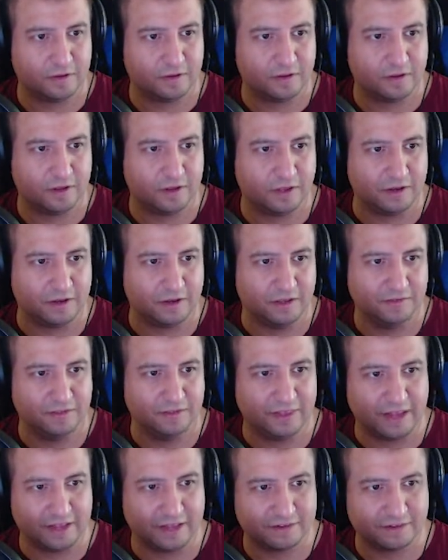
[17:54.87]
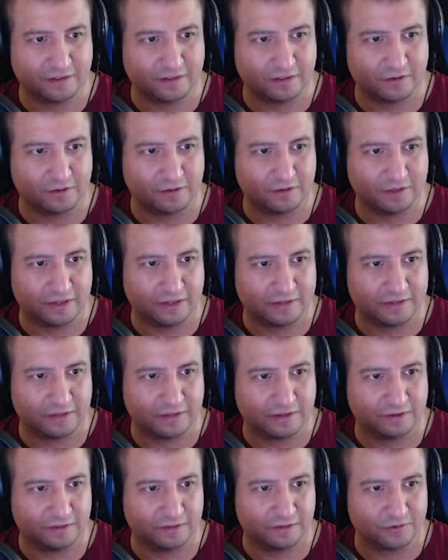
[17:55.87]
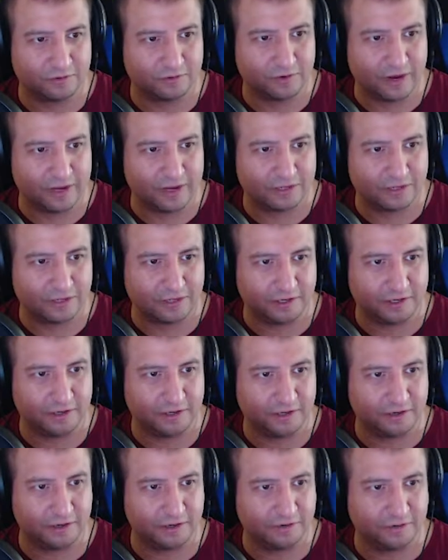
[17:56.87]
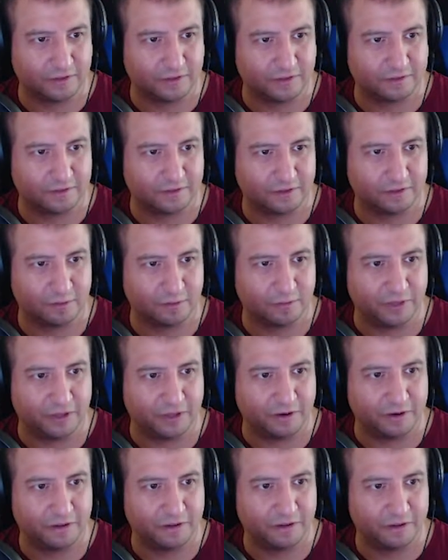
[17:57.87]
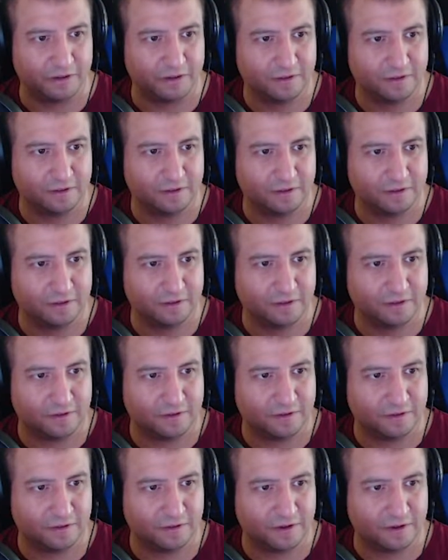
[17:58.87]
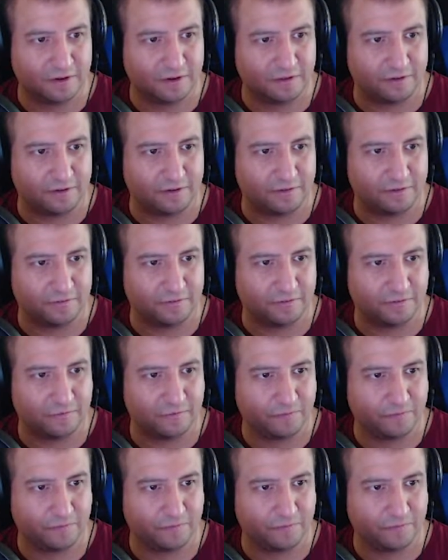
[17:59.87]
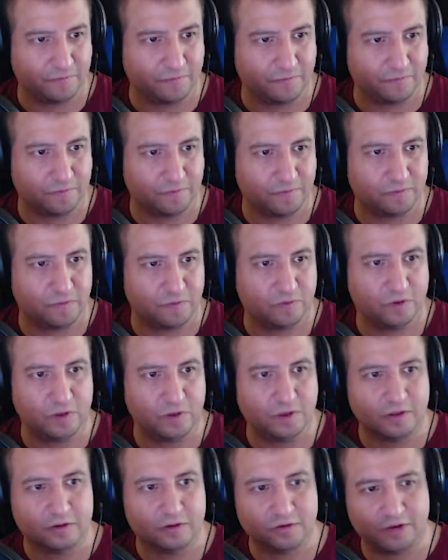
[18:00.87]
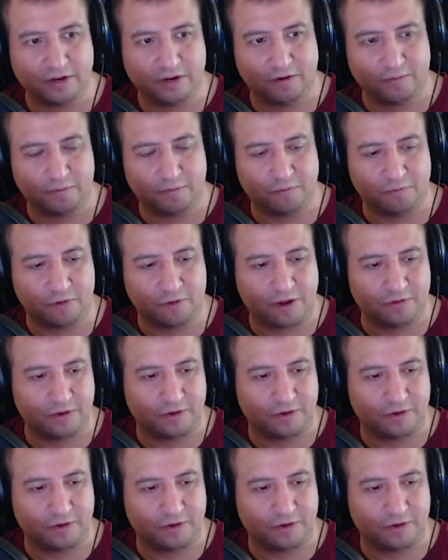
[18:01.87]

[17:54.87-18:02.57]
and even that's a little trashy. You know, that's a little bit, I don't know. Trying to round it